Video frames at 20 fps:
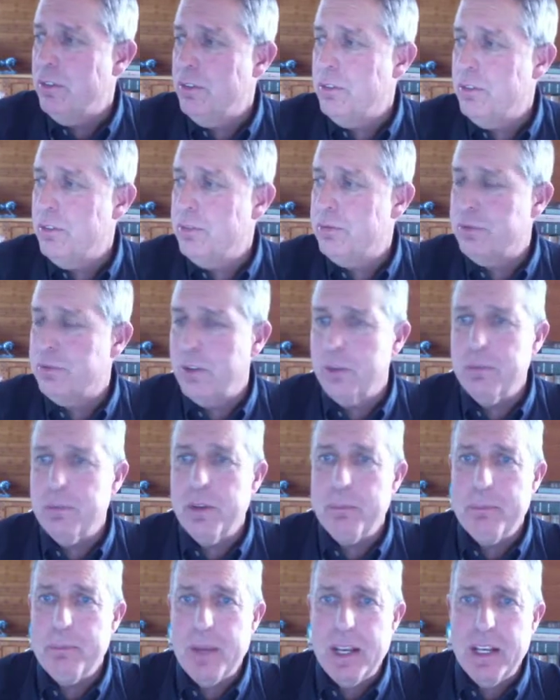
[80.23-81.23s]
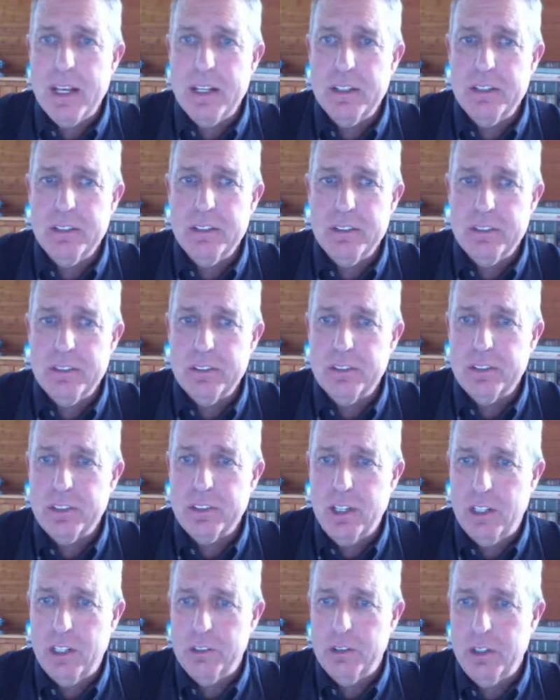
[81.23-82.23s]
from the main
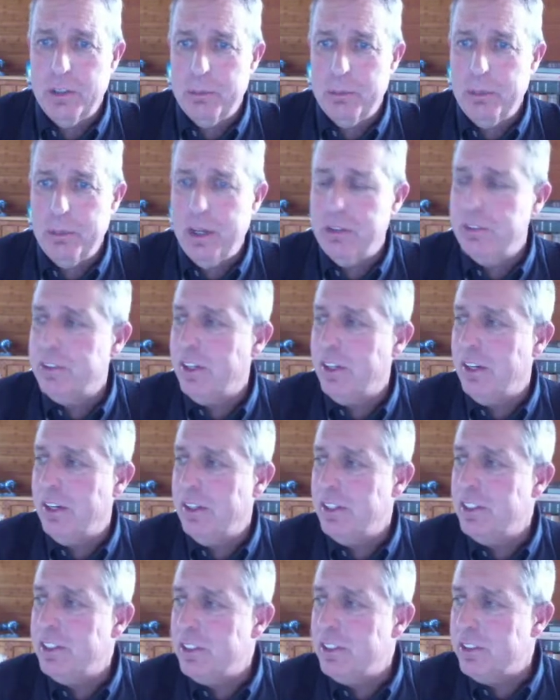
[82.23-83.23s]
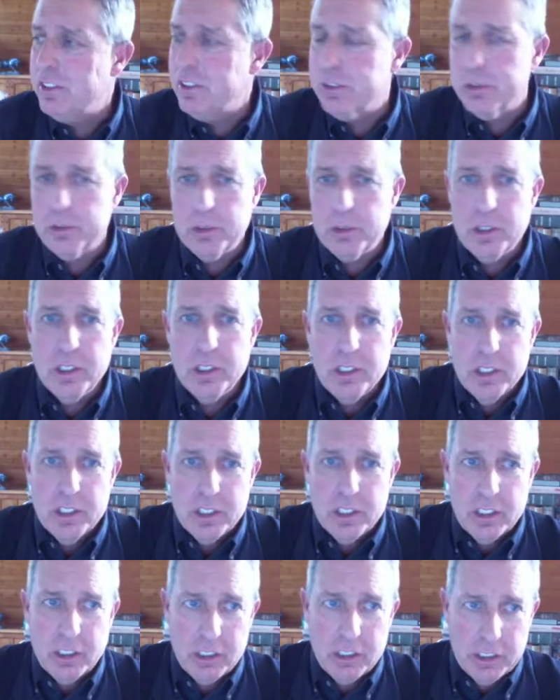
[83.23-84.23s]
coloradomountain.edu,
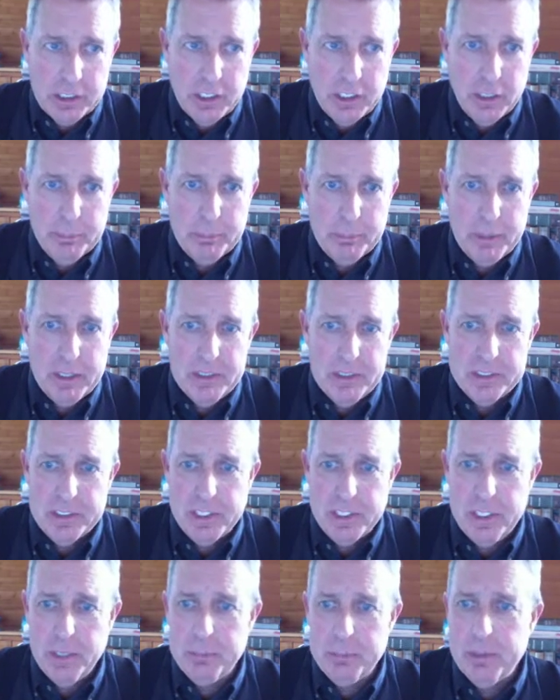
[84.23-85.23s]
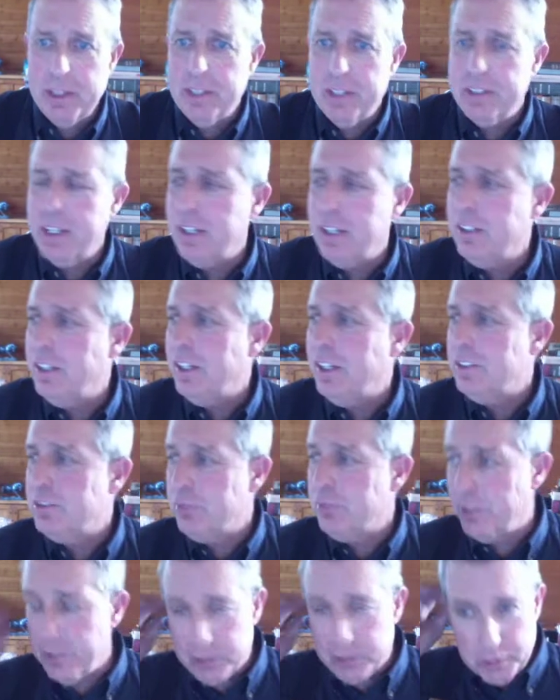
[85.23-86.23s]
click on Basecamp, and that'll ask
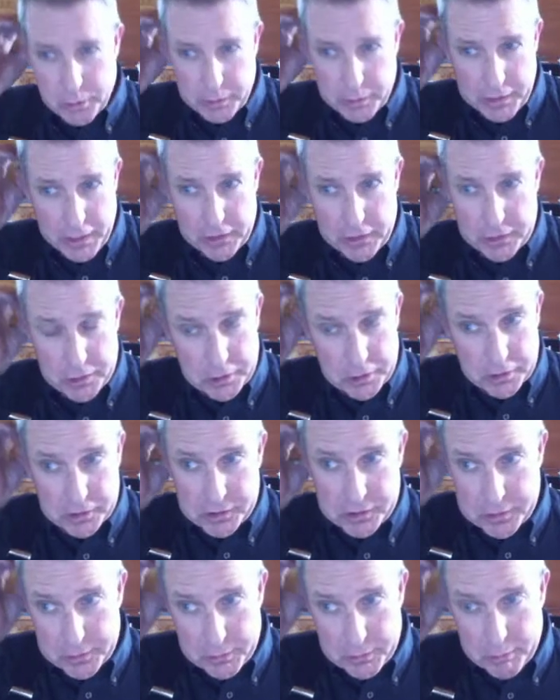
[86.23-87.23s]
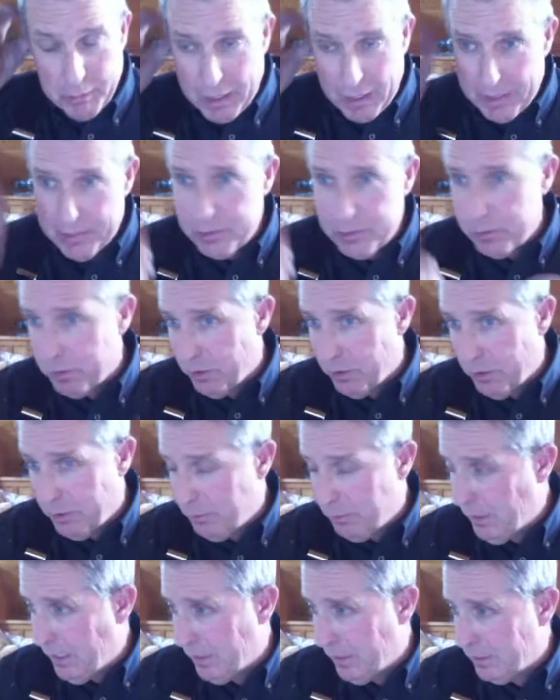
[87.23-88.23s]
for your credentials. Mine do it
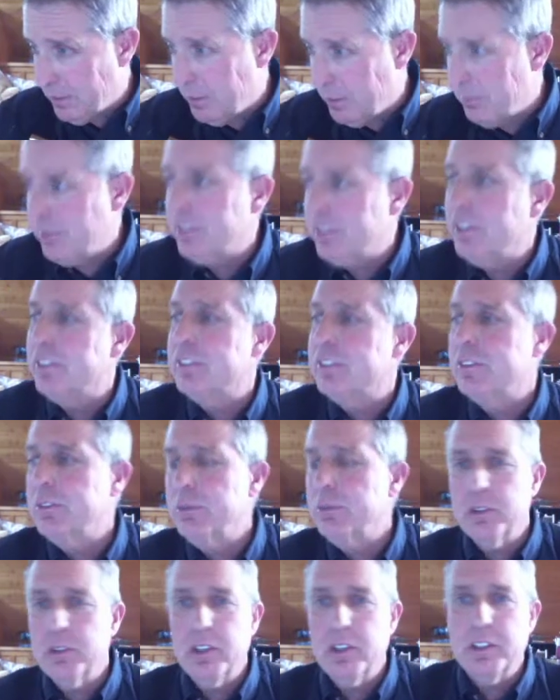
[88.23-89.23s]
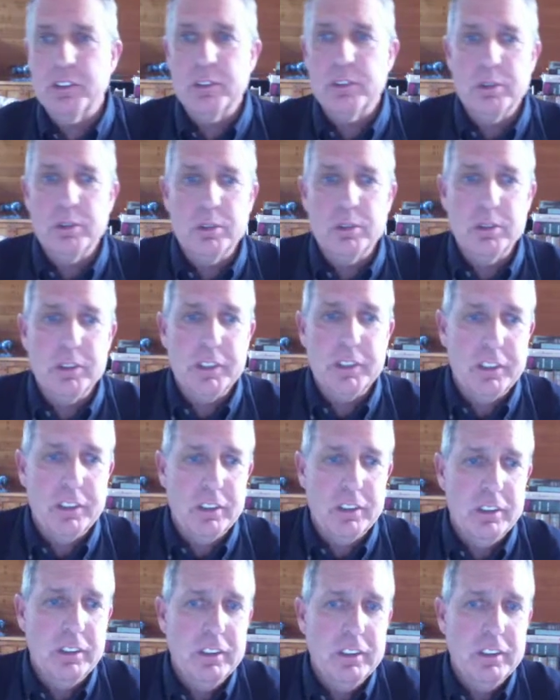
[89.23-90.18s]
automatically because we're on Google here,